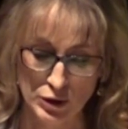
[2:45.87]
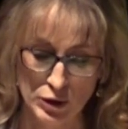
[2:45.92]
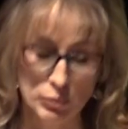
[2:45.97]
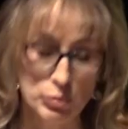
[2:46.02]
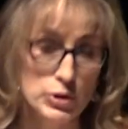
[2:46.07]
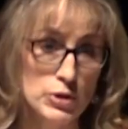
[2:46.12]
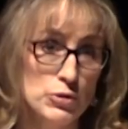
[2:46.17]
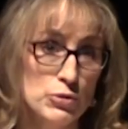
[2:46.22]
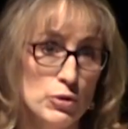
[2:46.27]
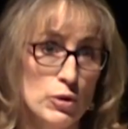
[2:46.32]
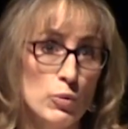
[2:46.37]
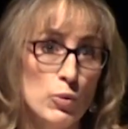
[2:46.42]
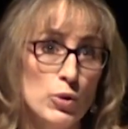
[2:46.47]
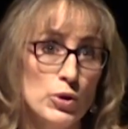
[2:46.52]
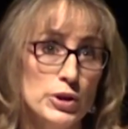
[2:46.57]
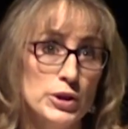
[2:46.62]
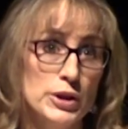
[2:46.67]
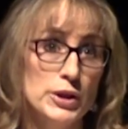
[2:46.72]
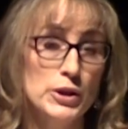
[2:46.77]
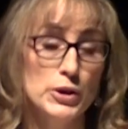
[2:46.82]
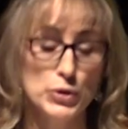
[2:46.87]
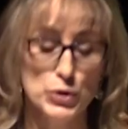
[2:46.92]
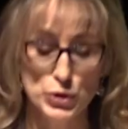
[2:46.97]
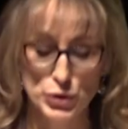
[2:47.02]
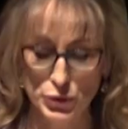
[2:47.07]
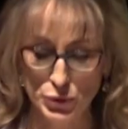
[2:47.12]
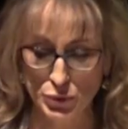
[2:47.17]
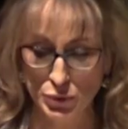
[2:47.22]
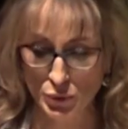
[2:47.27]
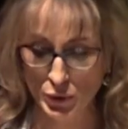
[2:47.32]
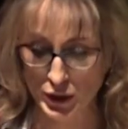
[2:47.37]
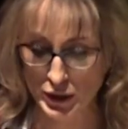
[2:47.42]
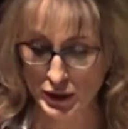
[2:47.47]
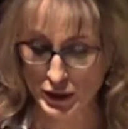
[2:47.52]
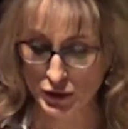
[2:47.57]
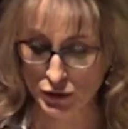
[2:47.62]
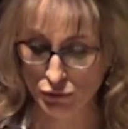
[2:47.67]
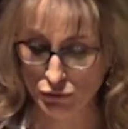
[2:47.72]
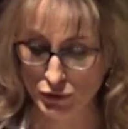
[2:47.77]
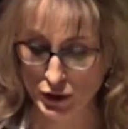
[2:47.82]
Companies are working in new
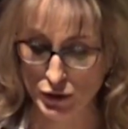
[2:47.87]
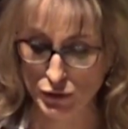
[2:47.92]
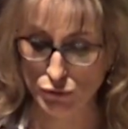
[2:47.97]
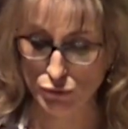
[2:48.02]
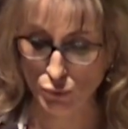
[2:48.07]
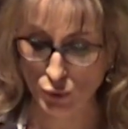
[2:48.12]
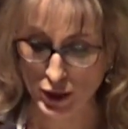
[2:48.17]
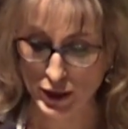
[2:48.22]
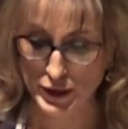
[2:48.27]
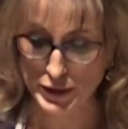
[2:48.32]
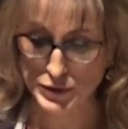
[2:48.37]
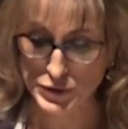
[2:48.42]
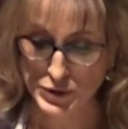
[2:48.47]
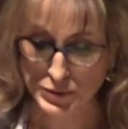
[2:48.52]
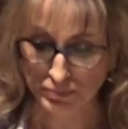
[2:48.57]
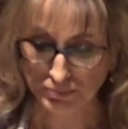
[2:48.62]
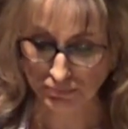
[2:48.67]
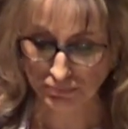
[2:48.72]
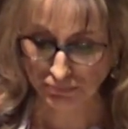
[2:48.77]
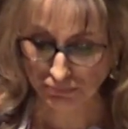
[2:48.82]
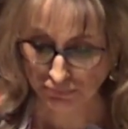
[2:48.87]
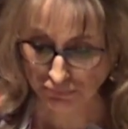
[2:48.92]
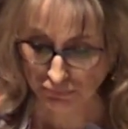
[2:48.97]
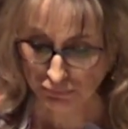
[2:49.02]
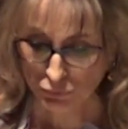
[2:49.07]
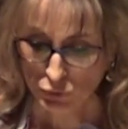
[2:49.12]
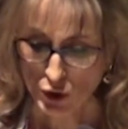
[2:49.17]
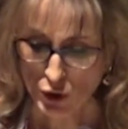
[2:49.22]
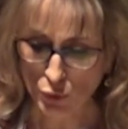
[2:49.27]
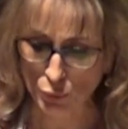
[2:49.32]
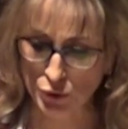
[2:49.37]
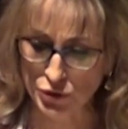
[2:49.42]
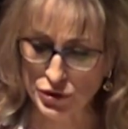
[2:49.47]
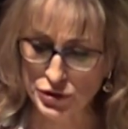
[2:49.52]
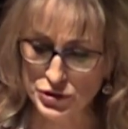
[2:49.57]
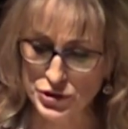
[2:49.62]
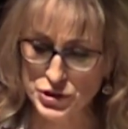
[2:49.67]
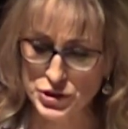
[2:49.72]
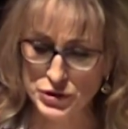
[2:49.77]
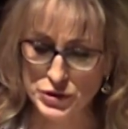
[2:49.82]
and innovative ways
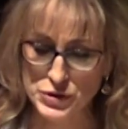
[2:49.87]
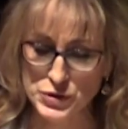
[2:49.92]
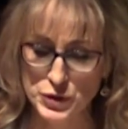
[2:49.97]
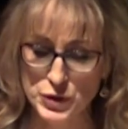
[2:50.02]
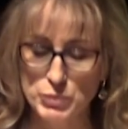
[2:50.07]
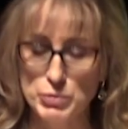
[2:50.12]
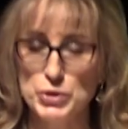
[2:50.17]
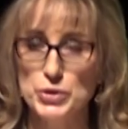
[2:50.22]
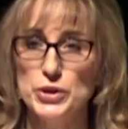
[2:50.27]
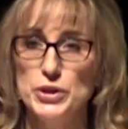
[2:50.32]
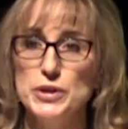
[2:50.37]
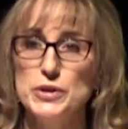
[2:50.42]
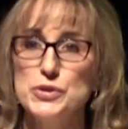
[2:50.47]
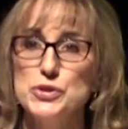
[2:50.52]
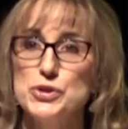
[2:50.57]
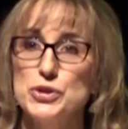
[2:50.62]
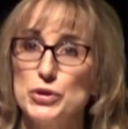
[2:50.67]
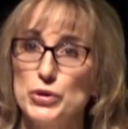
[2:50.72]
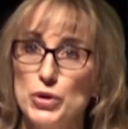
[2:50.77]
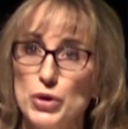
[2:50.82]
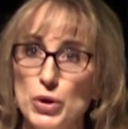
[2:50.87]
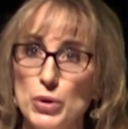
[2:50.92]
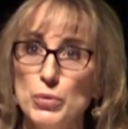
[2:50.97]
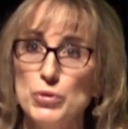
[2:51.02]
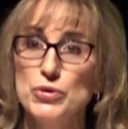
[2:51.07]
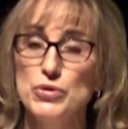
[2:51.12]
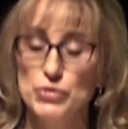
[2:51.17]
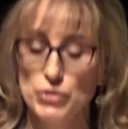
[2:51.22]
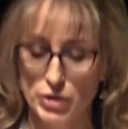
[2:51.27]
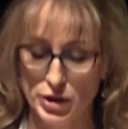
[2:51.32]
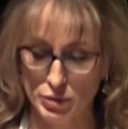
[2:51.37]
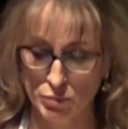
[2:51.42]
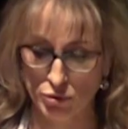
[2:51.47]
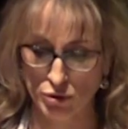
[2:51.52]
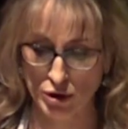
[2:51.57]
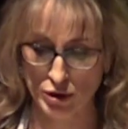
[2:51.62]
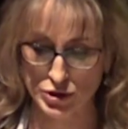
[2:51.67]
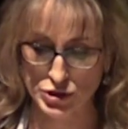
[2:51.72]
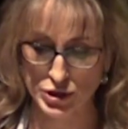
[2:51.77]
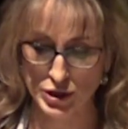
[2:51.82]
with Indigenous communities to co-design
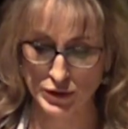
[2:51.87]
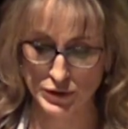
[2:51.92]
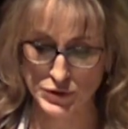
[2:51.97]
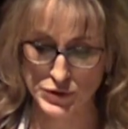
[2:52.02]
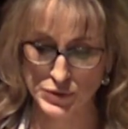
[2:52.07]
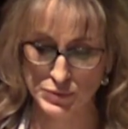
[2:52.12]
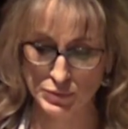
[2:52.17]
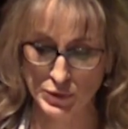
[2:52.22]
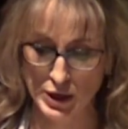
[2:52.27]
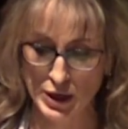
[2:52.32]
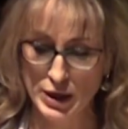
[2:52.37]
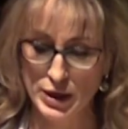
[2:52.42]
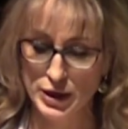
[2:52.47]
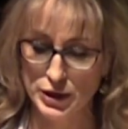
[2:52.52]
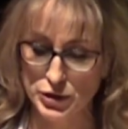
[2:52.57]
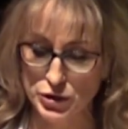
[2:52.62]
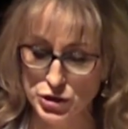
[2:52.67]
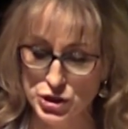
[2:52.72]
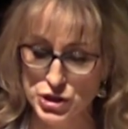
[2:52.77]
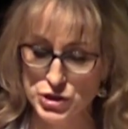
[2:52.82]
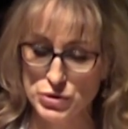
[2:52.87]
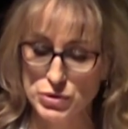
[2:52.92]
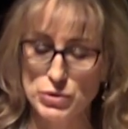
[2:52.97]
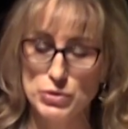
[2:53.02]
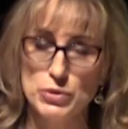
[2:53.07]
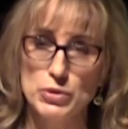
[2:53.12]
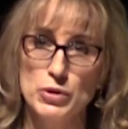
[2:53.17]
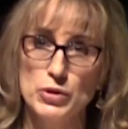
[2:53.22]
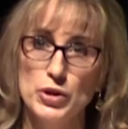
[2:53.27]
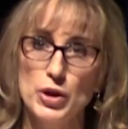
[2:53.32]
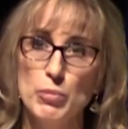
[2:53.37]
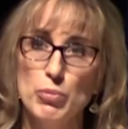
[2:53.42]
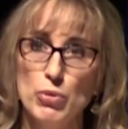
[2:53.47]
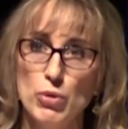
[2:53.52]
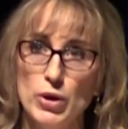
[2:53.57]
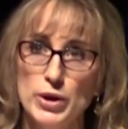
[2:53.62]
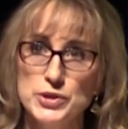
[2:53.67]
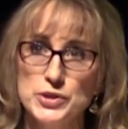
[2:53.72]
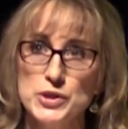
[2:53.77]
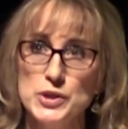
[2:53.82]
projects and ensure that
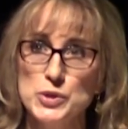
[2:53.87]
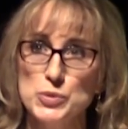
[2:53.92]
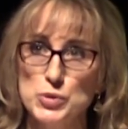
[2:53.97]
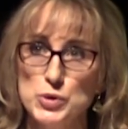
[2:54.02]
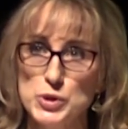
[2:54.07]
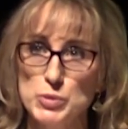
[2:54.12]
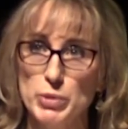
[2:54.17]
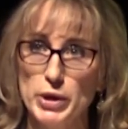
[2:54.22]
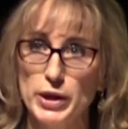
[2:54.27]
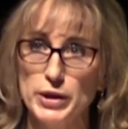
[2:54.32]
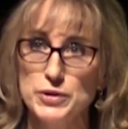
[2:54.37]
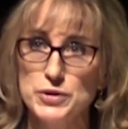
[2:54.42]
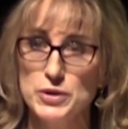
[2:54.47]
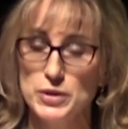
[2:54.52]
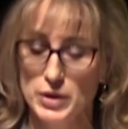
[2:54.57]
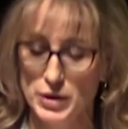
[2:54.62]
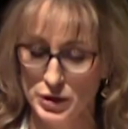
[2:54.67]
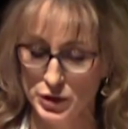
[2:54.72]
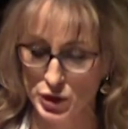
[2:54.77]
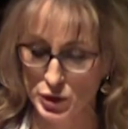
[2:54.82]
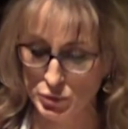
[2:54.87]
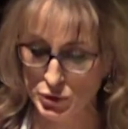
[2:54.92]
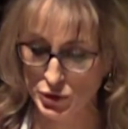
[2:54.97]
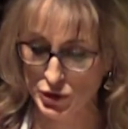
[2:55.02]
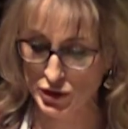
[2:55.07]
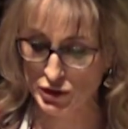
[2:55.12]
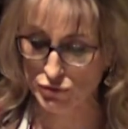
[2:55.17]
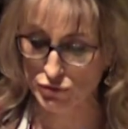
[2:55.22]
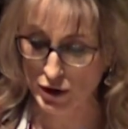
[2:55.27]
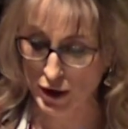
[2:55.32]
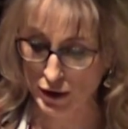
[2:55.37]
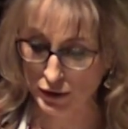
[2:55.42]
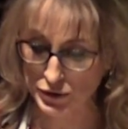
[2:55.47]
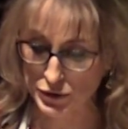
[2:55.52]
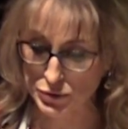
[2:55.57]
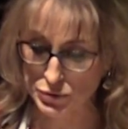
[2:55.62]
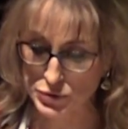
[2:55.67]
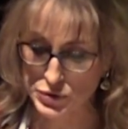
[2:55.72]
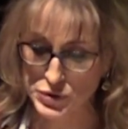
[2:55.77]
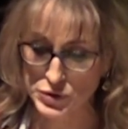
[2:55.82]
projects respect community
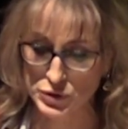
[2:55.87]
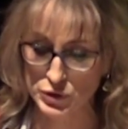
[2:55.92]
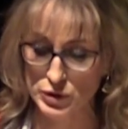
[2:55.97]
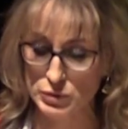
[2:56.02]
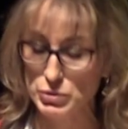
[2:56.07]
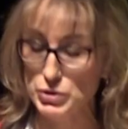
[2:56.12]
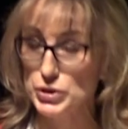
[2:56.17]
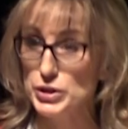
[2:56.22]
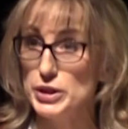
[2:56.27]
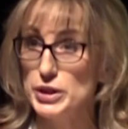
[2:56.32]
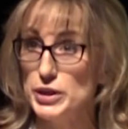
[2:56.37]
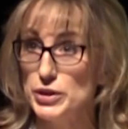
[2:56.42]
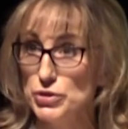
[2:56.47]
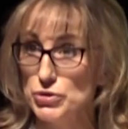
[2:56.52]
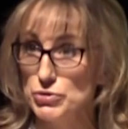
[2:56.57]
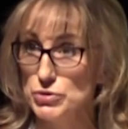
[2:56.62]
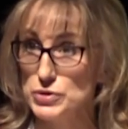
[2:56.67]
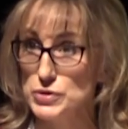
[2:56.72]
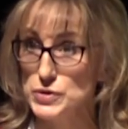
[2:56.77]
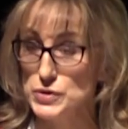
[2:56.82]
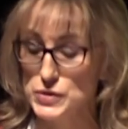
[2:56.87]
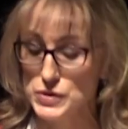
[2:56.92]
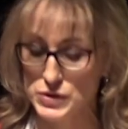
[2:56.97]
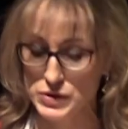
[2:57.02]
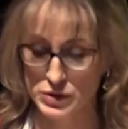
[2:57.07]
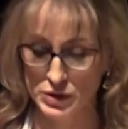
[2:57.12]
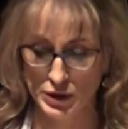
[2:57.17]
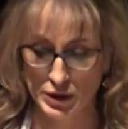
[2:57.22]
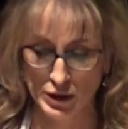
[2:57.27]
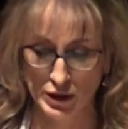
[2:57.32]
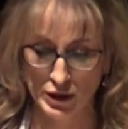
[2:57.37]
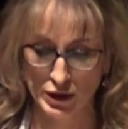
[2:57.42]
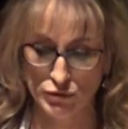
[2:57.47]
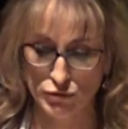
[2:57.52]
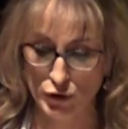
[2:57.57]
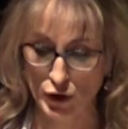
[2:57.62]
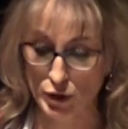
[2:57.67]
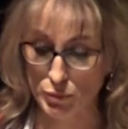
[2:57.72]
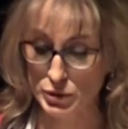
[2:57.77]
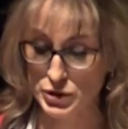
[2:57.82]
values, community interests,
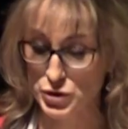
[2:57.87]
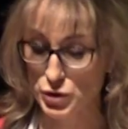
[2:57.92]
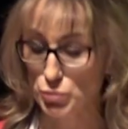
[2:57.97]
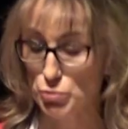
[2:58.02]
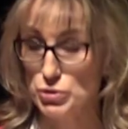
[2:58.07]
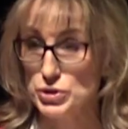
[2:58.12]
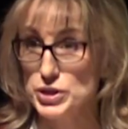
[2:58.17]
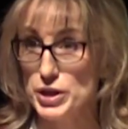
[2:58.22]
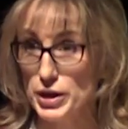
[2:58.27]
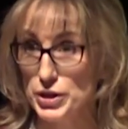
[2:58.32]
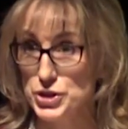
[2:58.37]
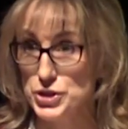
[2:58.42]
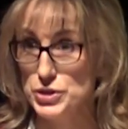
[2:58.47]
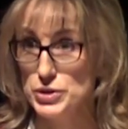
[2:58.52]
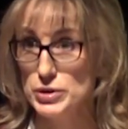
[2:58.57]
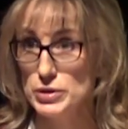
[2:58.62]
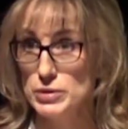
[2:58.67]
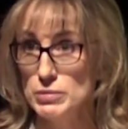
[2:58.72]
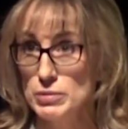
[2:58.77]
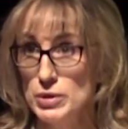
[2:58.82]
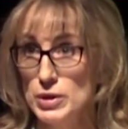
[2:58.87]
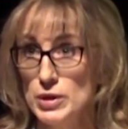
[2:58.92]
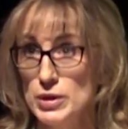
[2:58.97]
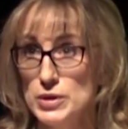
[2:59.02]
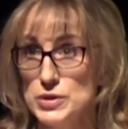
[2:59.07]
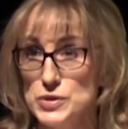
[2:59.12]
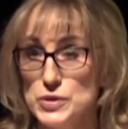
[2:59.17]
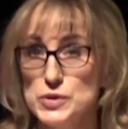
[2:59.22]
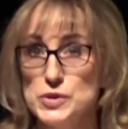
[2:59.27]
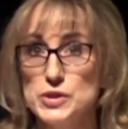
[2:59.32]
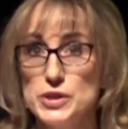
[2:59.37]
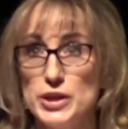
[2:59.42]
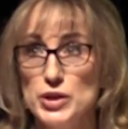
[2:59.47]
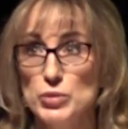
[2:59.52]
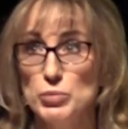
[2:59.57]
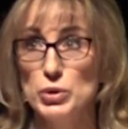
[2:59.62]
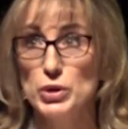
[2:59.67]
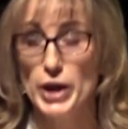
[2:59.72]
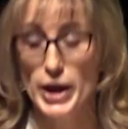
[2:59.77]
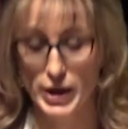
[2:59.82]
environmental protection,
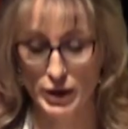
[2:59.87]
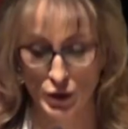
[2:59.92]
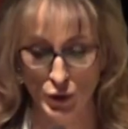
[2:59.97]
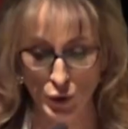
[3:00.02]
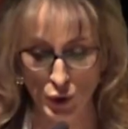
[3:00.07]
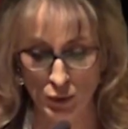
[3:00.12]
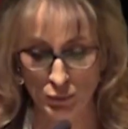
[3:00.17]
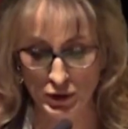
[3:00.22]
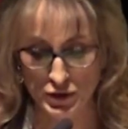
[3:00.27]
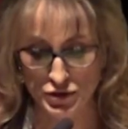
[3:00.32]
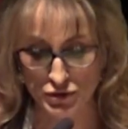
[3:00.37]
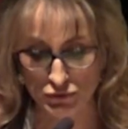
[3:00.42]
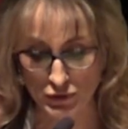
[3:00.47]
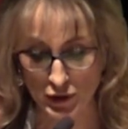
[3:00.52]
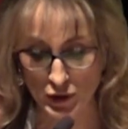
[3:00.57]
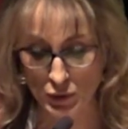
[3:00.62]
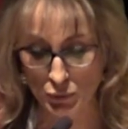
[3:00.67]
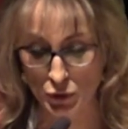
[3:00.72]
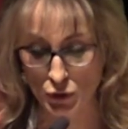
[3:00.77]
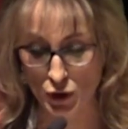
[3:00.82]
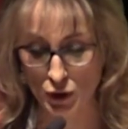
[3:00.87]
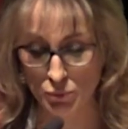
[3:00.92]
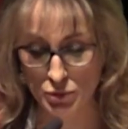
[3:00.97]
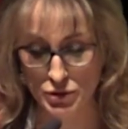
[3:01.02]
sustainable economic development